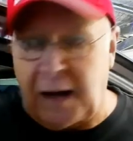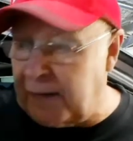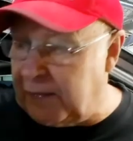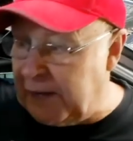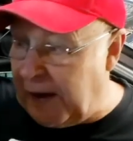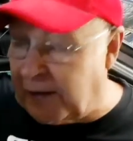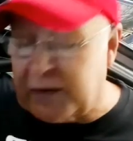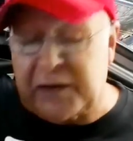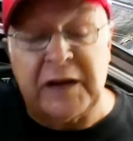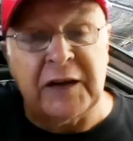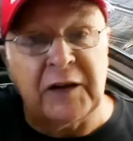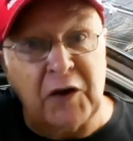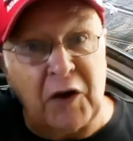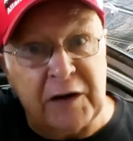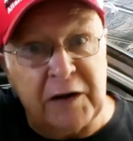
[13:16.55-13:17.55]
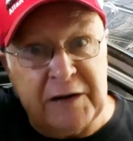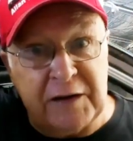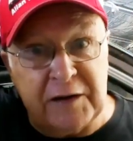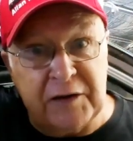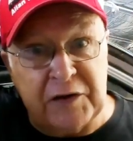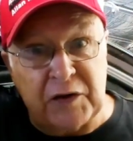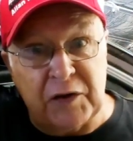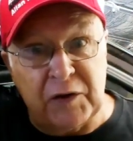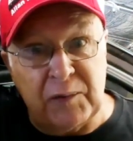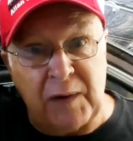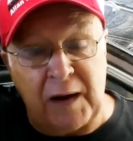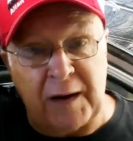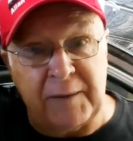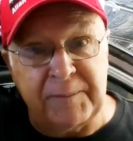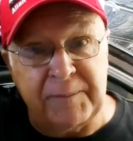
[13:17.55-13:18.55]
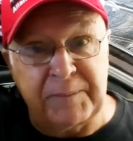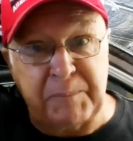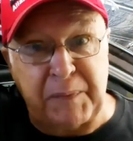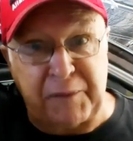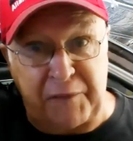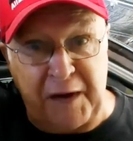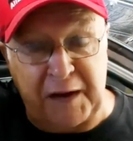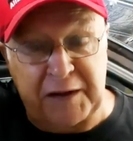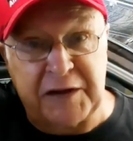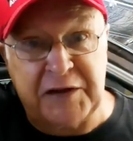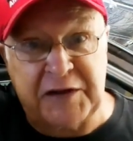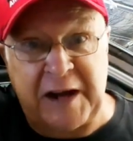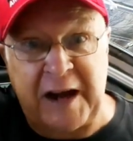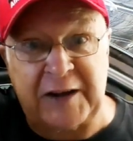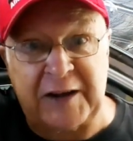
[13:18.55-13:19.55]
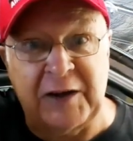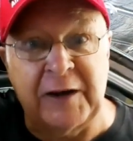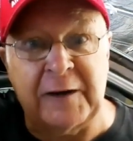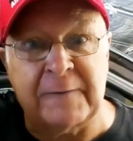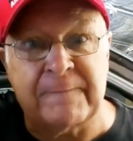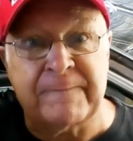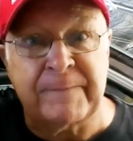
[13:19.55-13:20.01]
The other thing that I did to perfect this technique